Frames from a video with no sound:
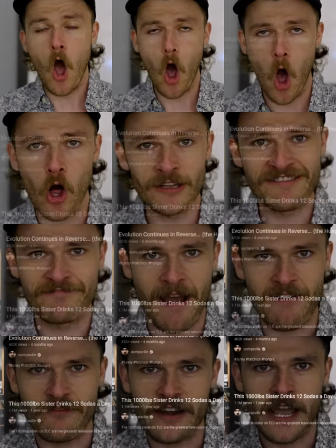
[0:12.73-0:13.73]
All of
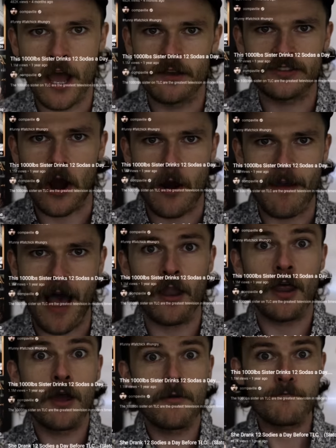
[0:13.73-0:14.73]
my videos are
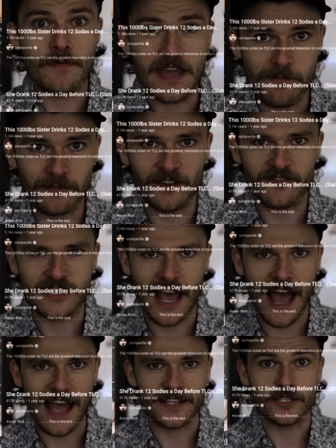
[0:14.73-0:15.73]
about people of
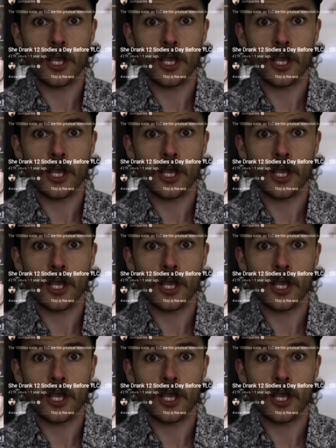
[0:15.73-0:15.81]
size.